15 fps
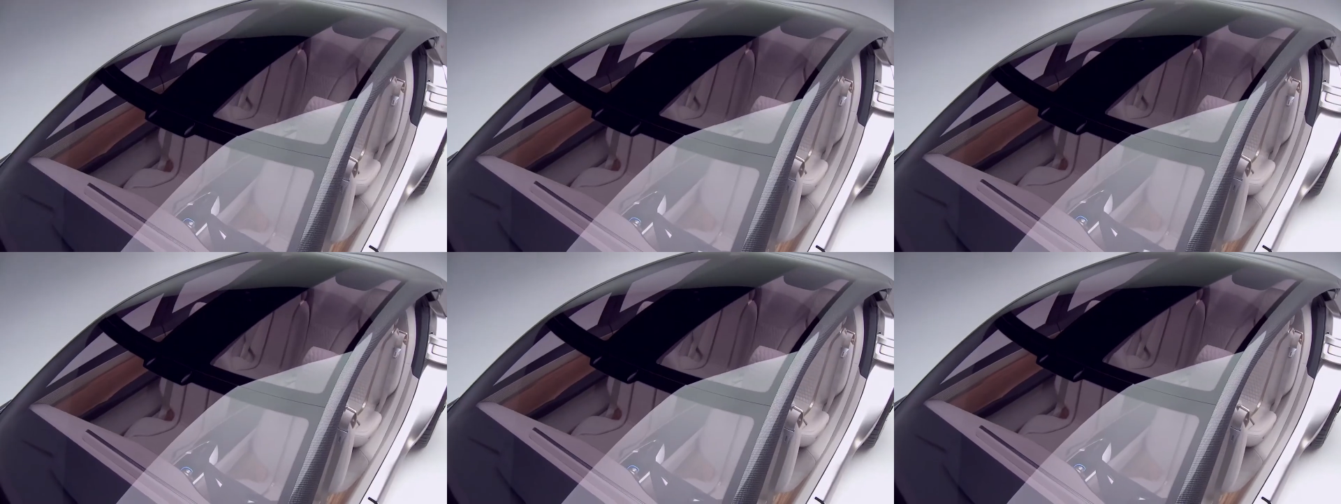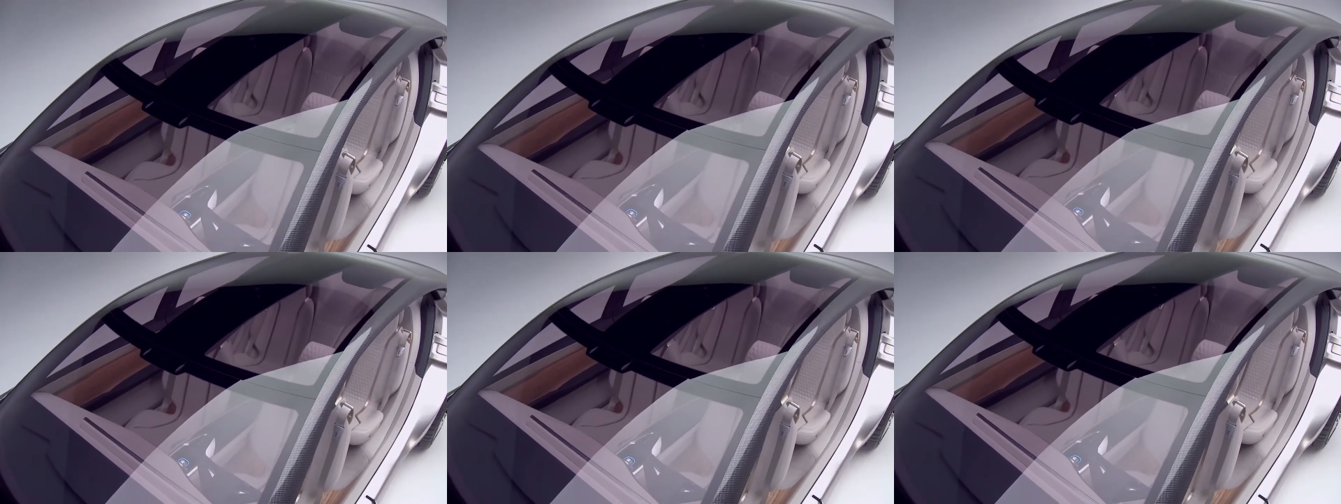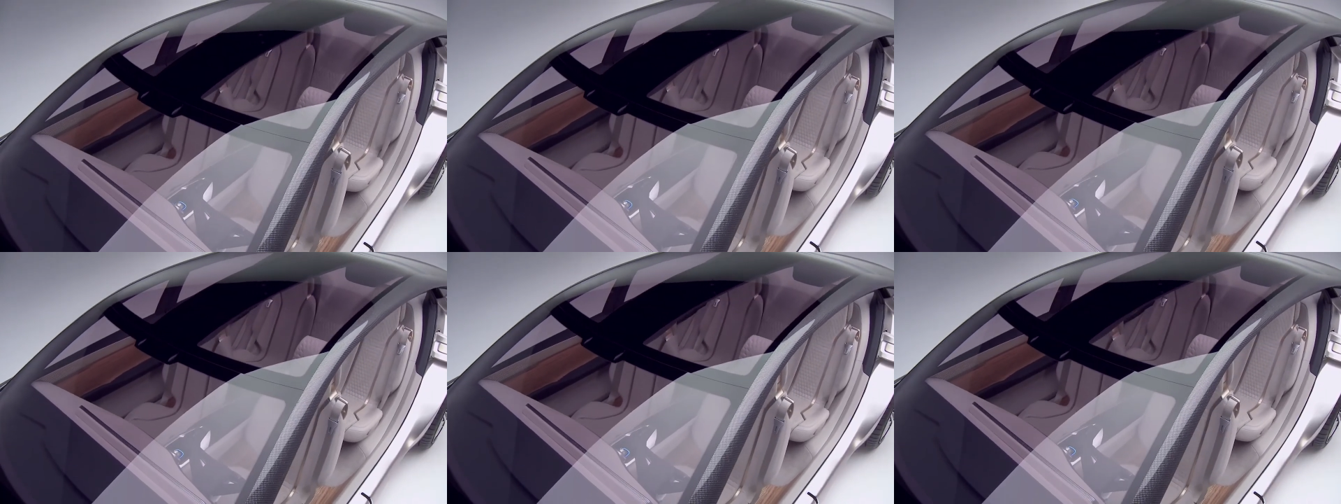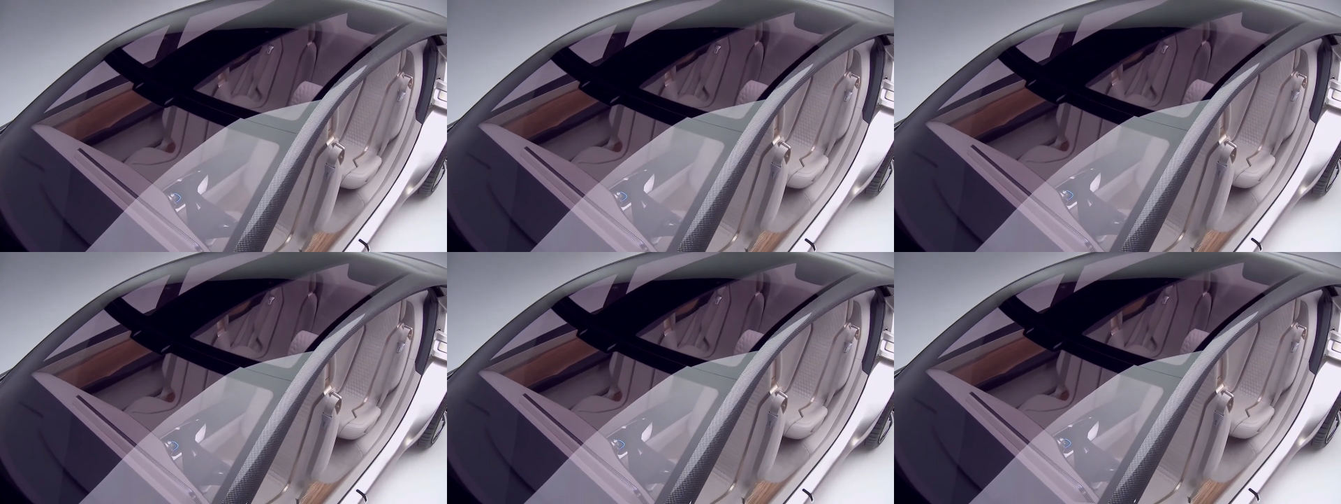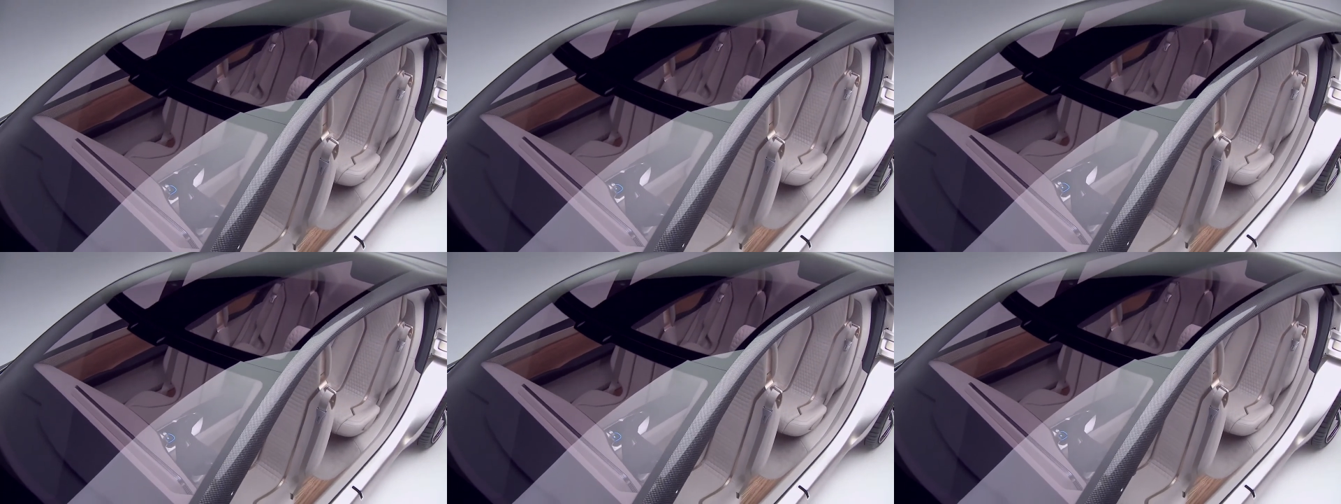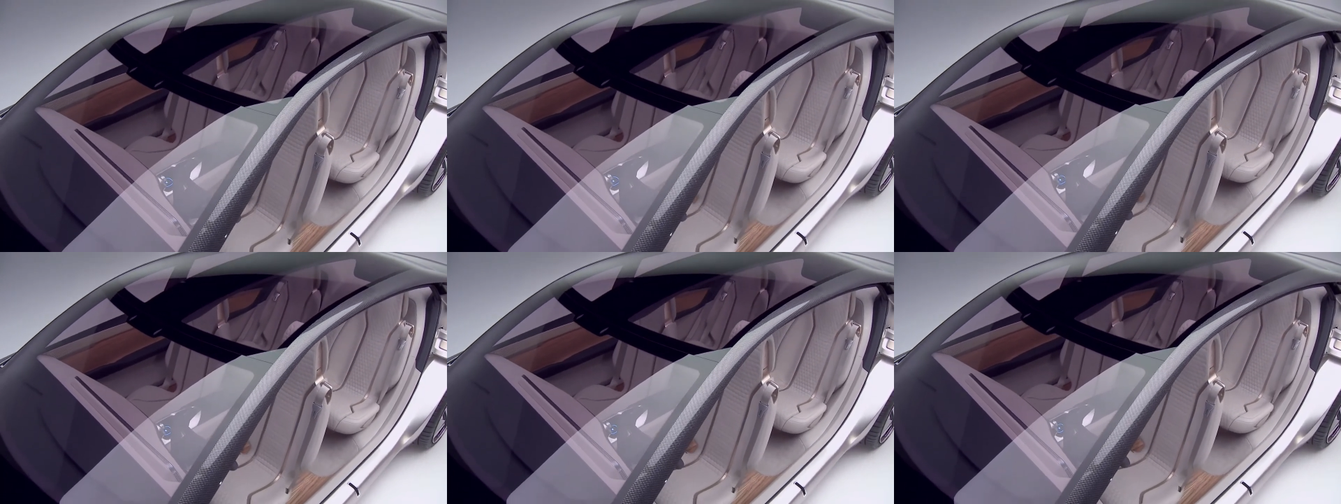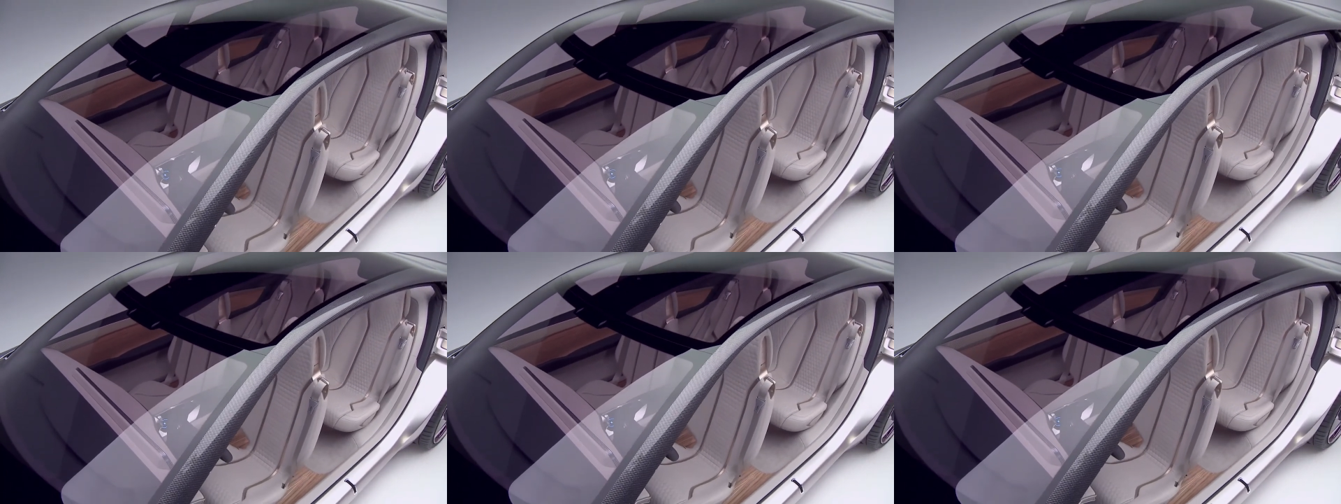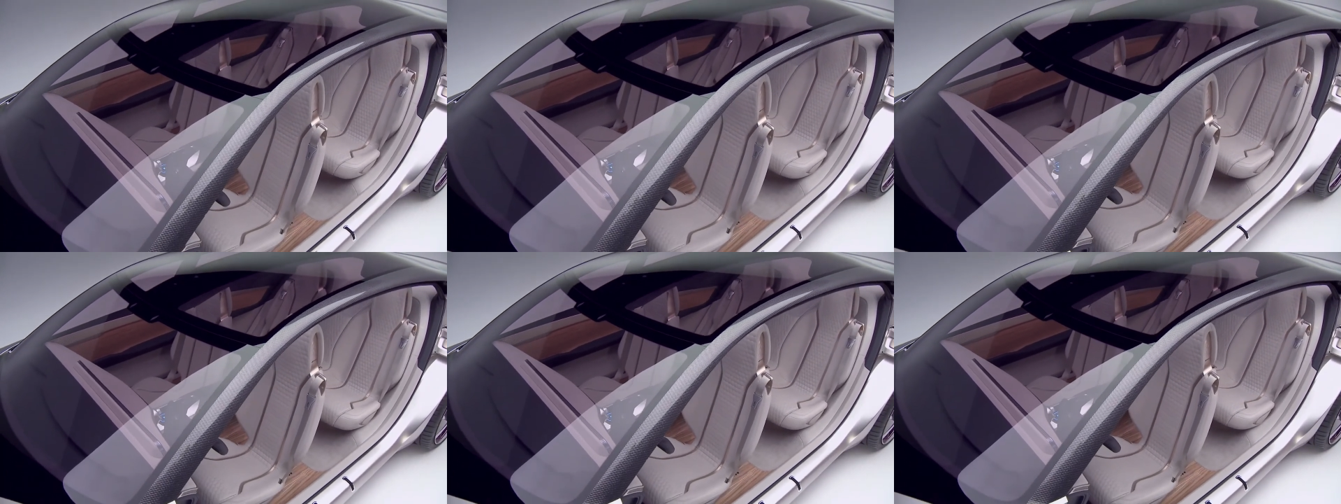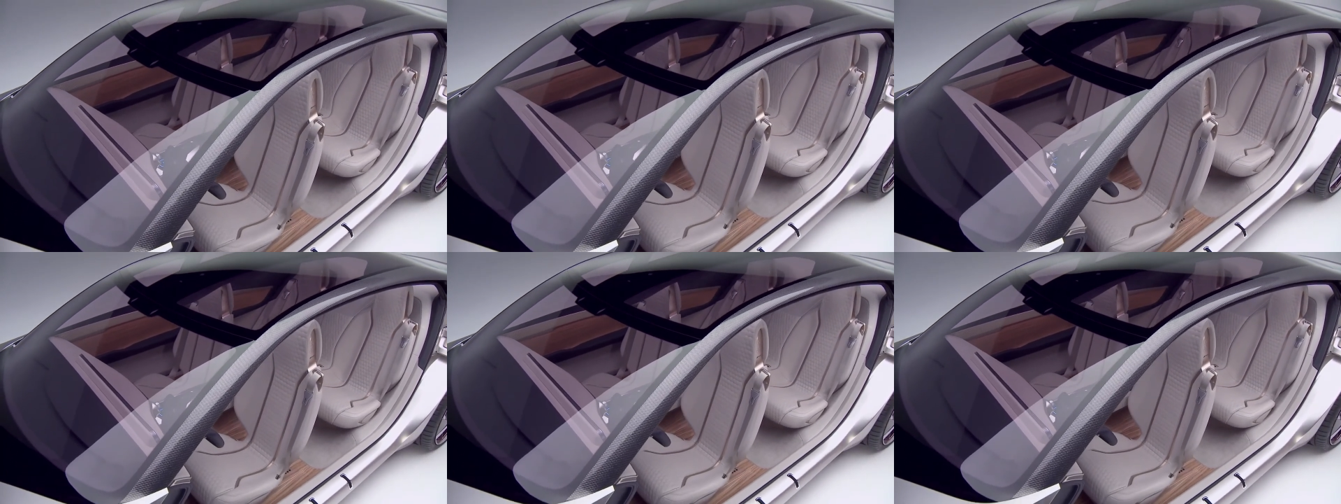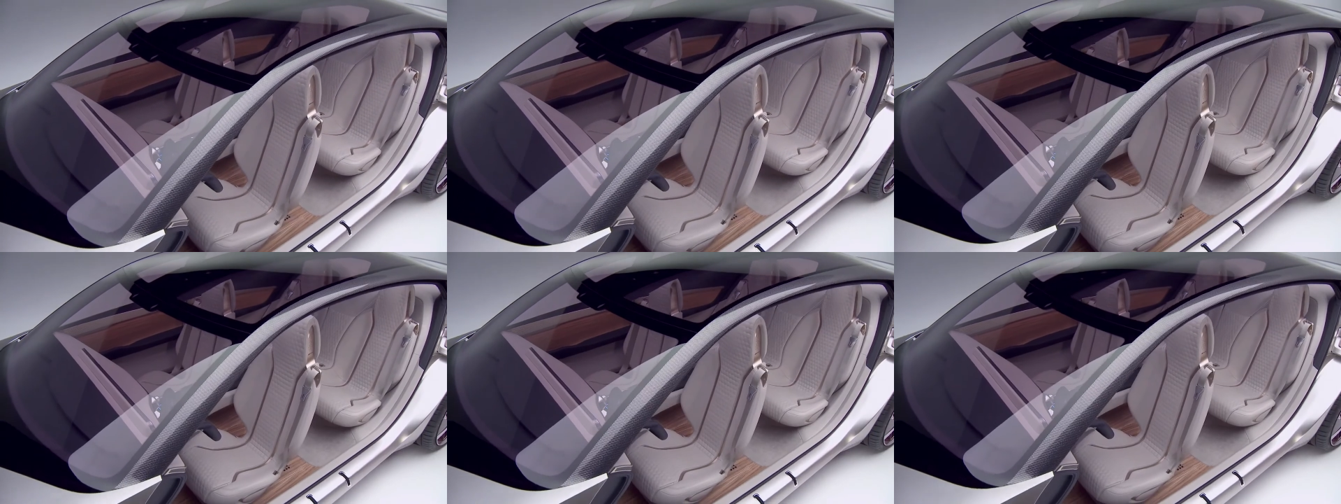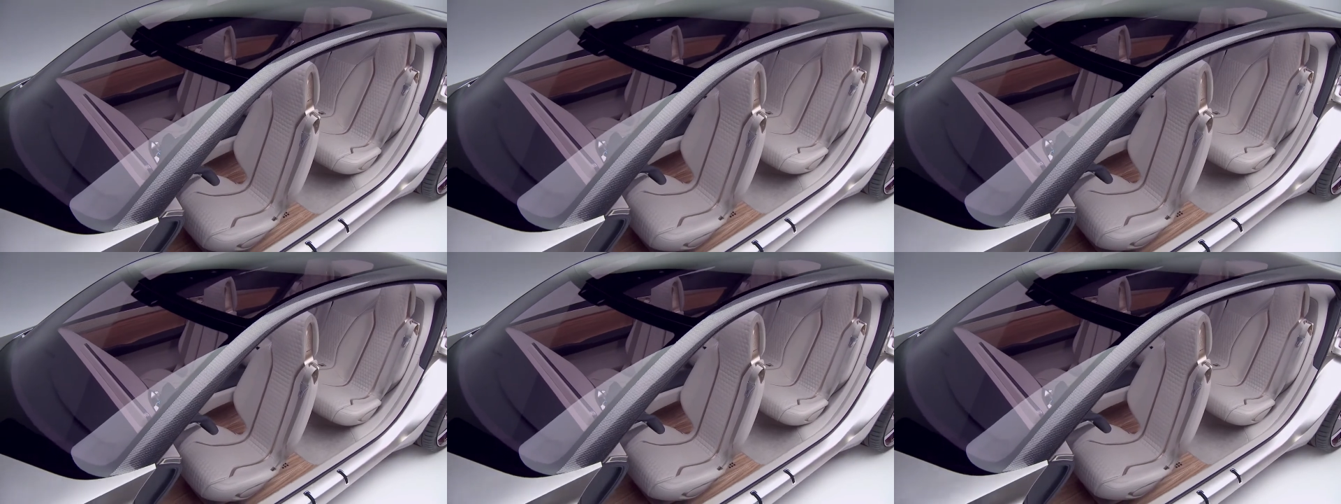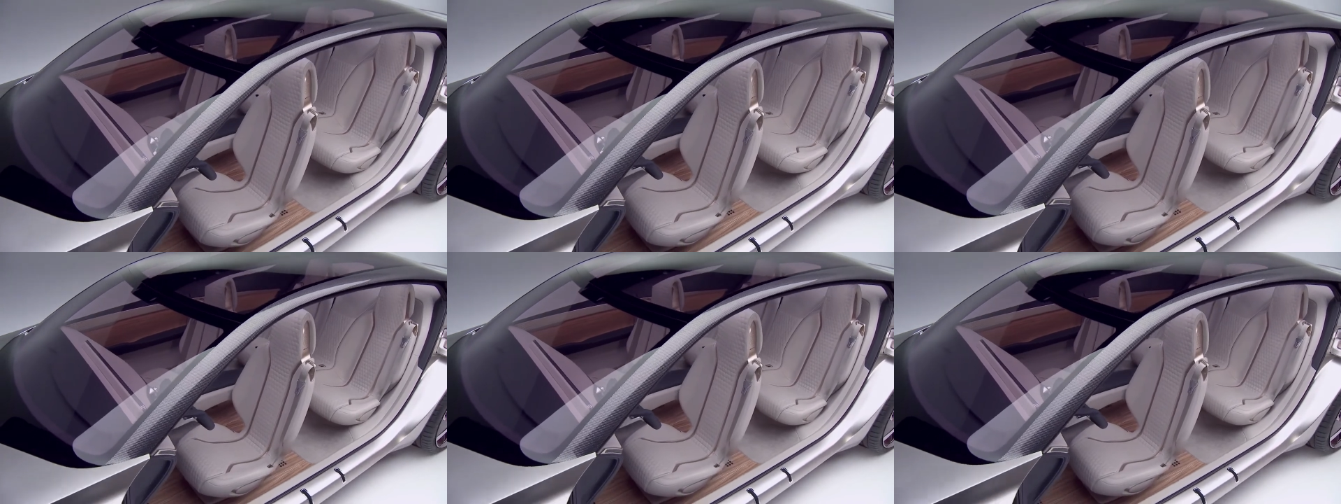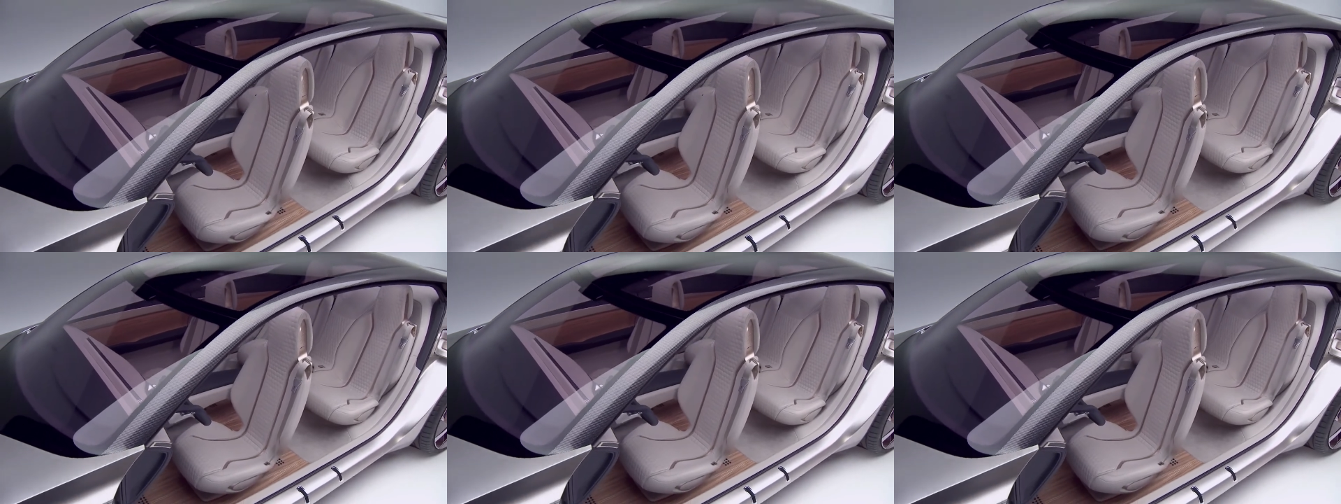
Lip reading: [unreadable: no face in view]